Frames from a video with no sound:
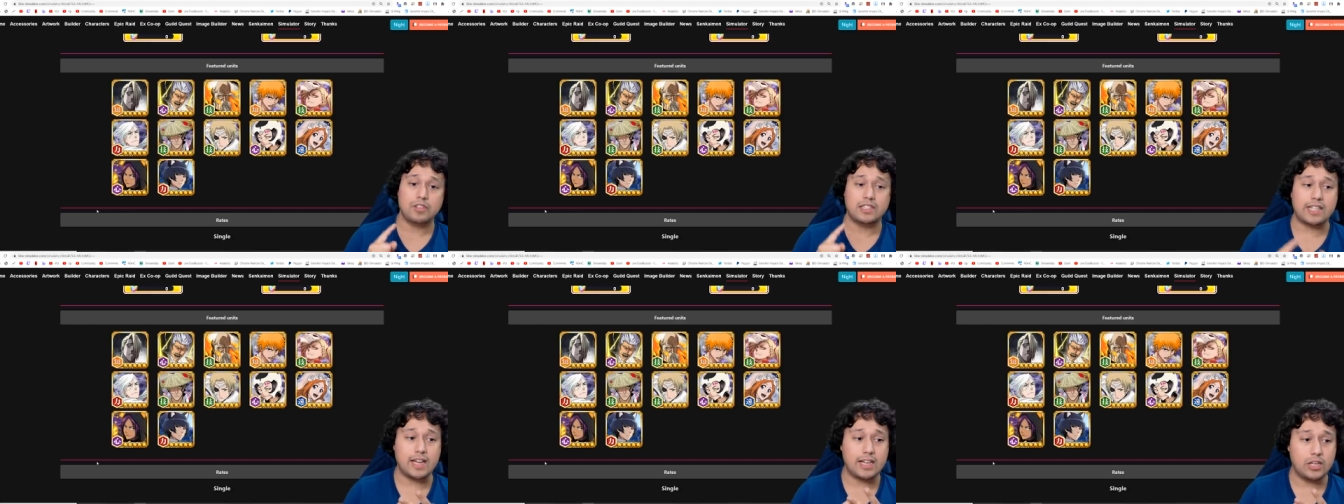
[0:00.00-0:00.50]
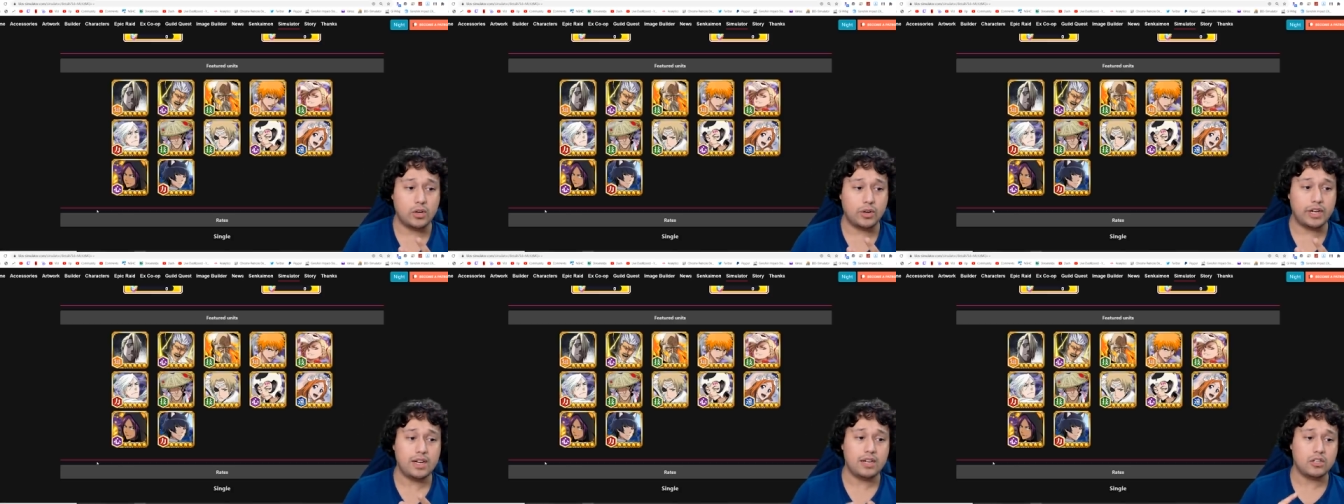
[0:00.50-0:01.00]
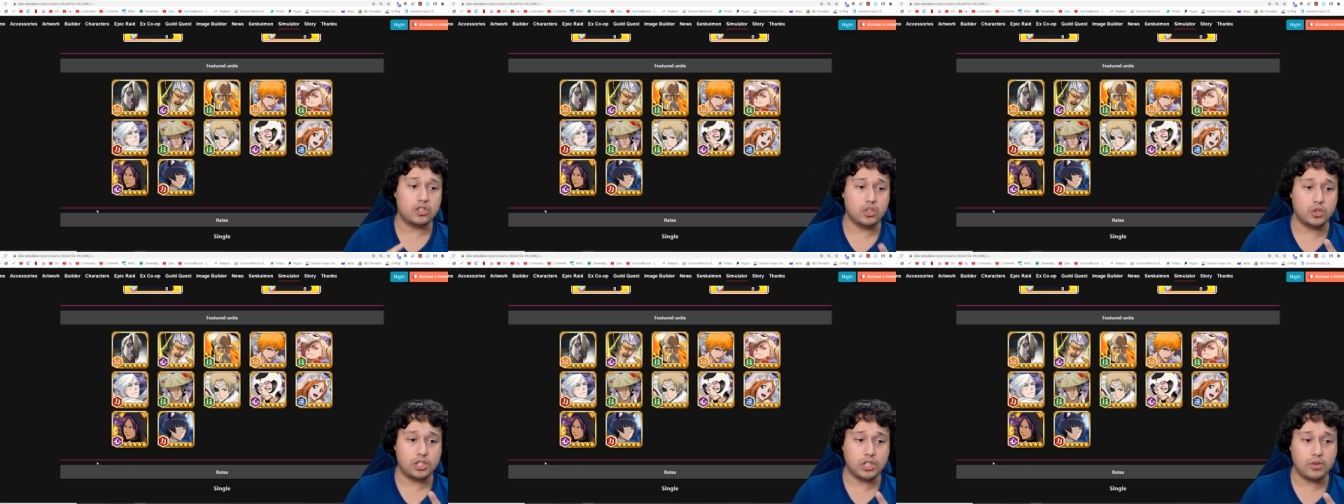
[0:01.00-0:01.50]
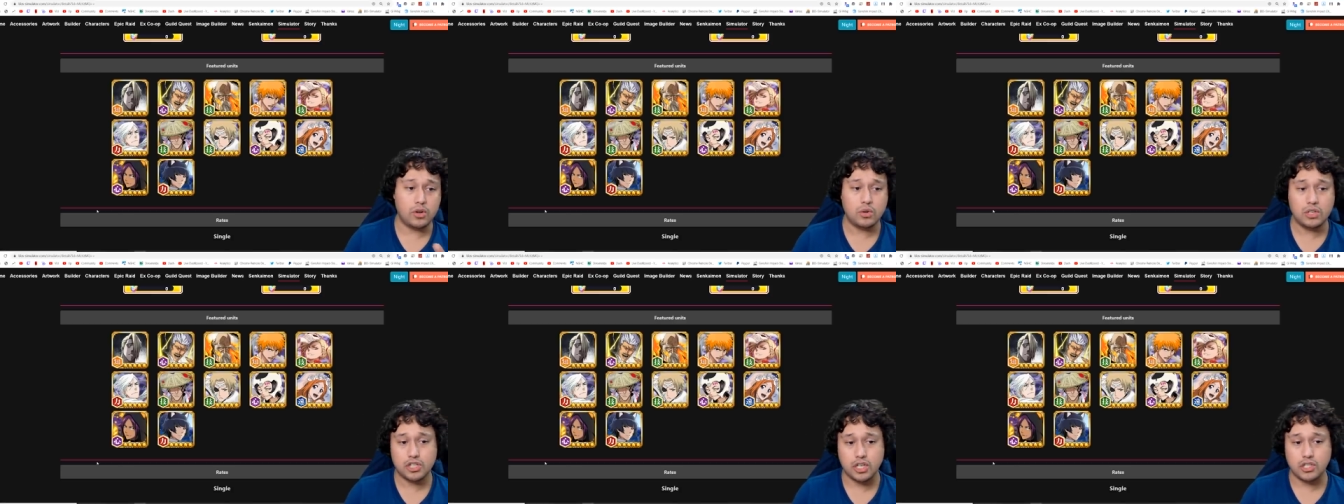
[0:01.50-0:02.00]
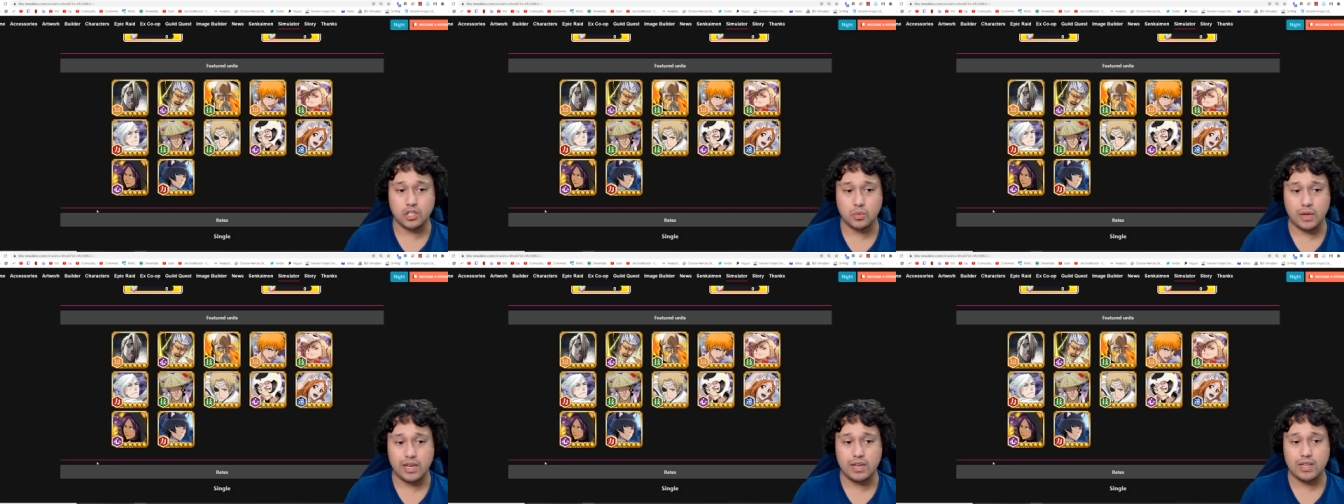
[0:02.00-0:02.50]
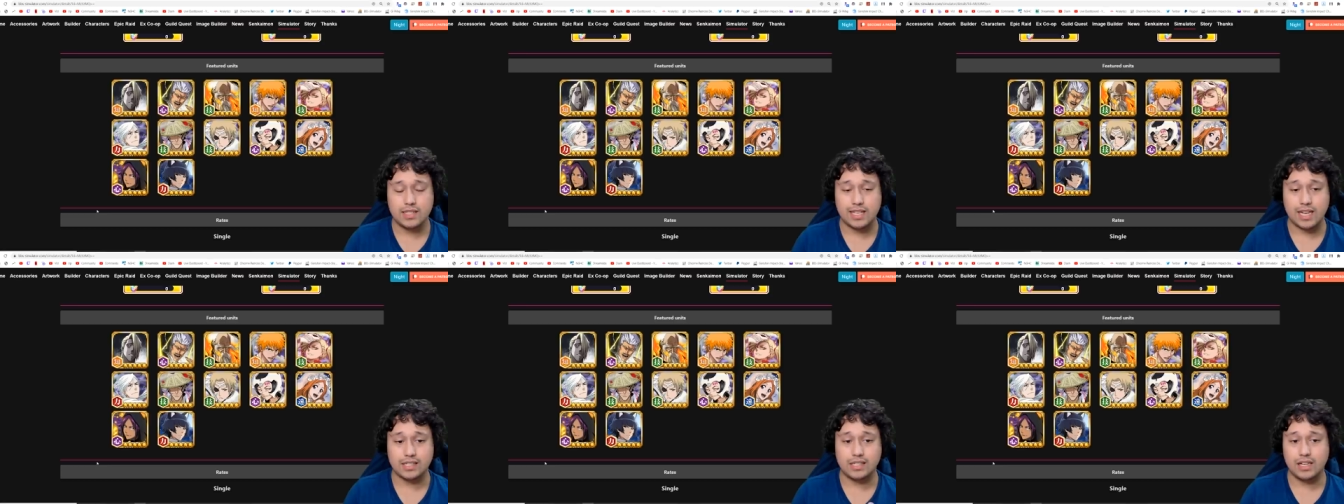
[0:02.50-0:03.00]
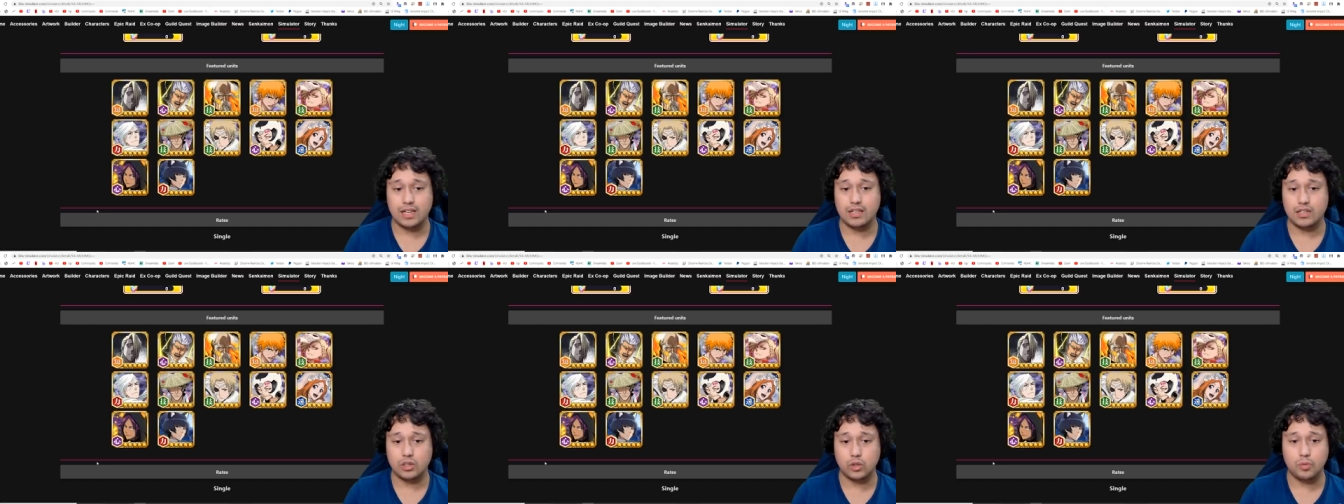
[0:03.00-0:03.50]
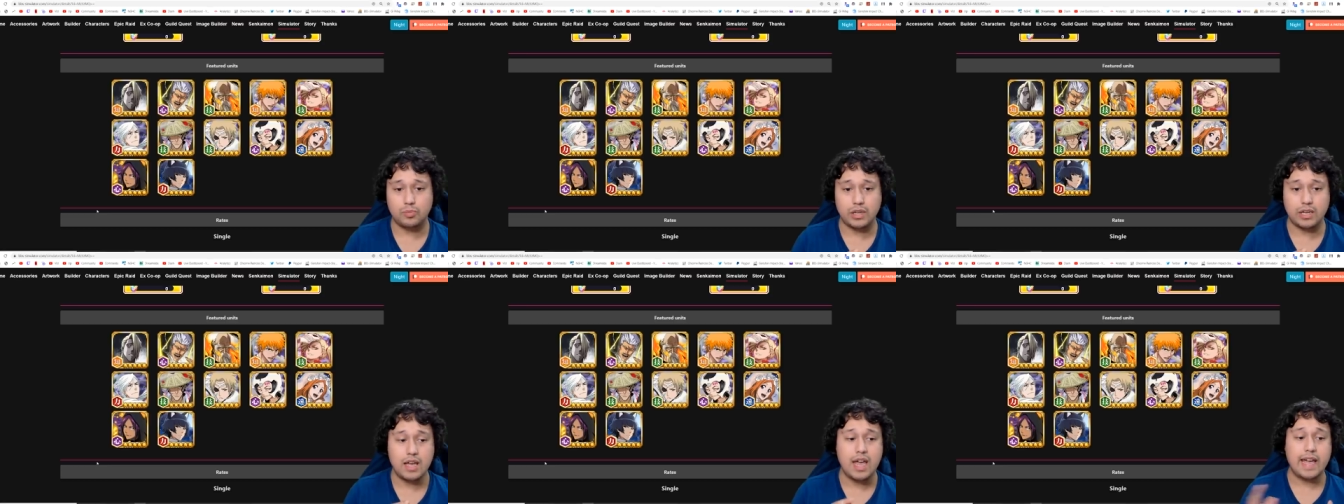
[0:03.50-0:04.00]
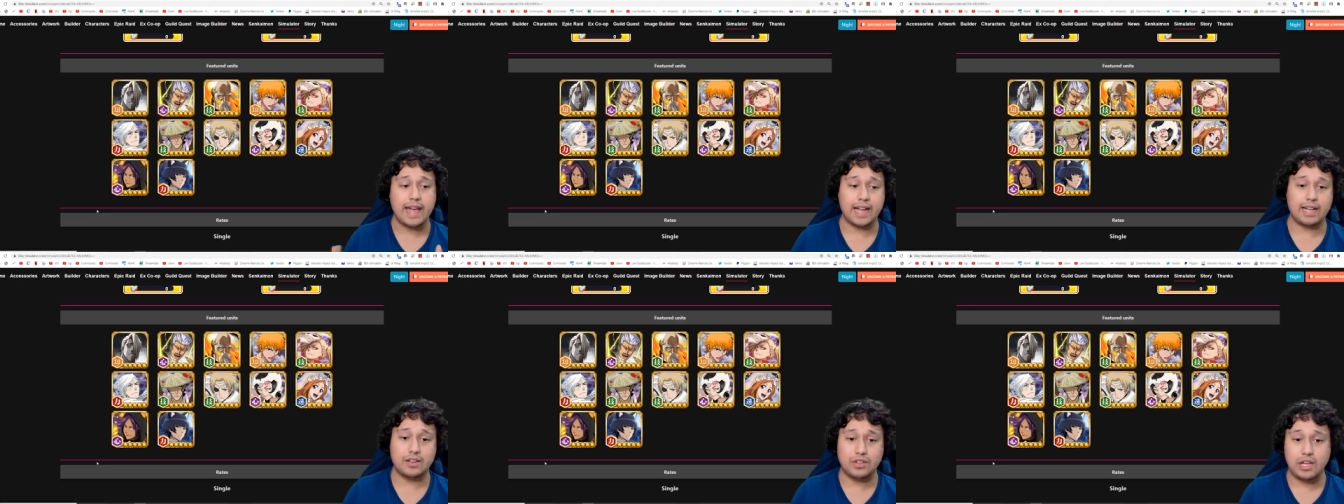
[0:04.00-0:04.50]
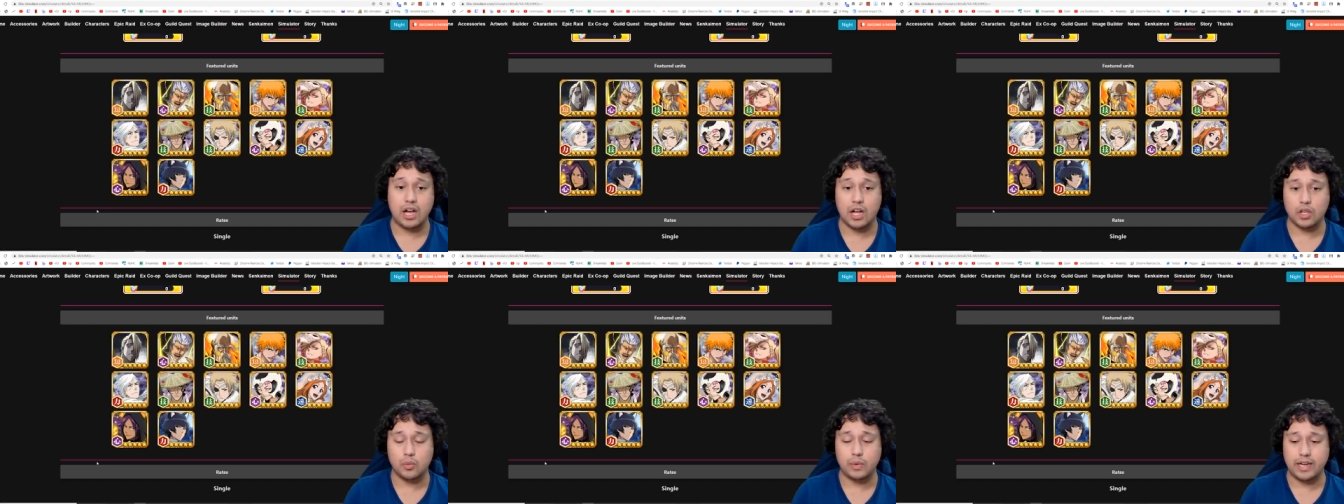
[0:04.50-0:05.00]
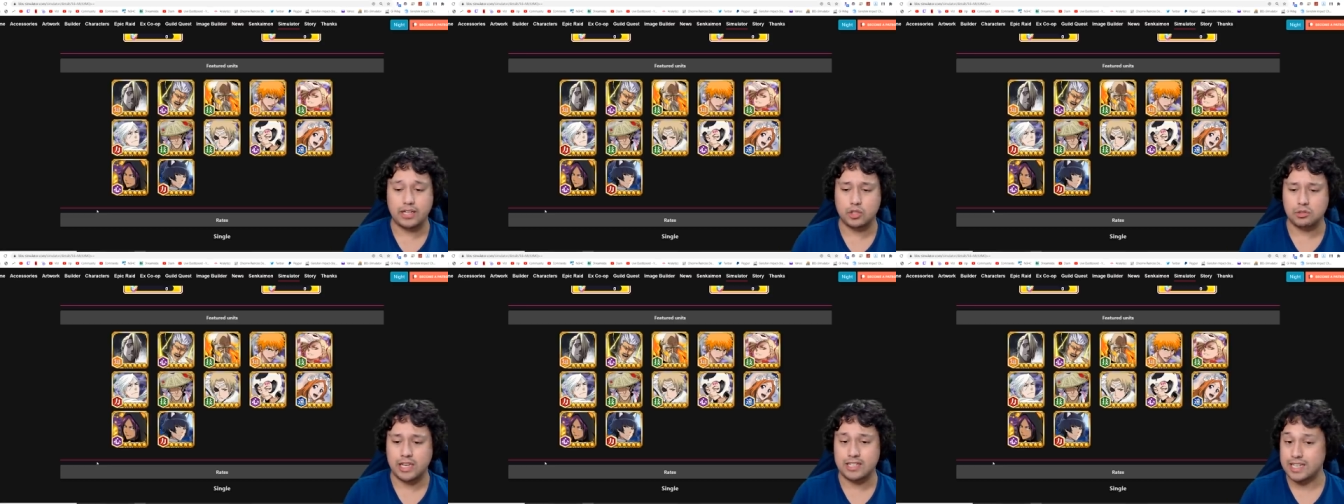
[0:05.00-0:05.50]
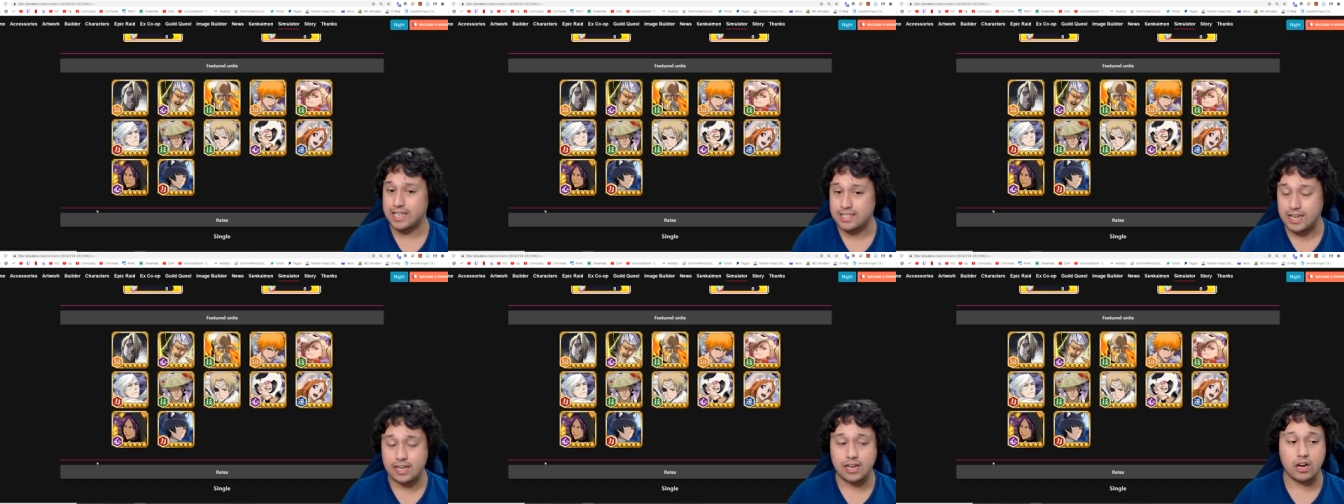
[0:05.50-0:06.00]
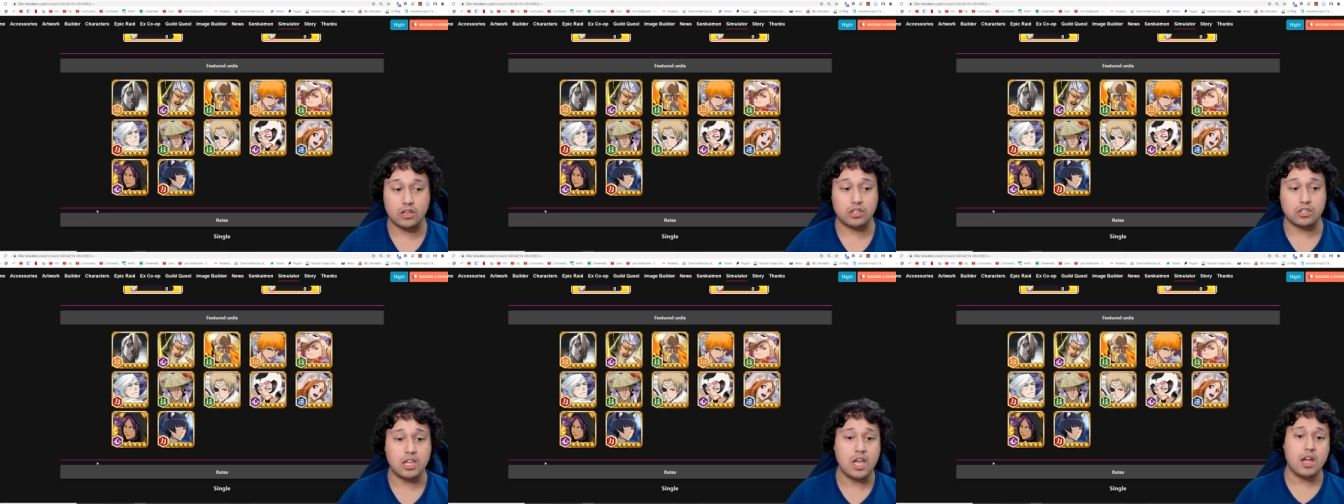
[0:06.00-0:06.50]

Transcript: Tech Hiyori, Jushiro, Shunsui, Tesla, Luppi, and the Halloween 2018 characters.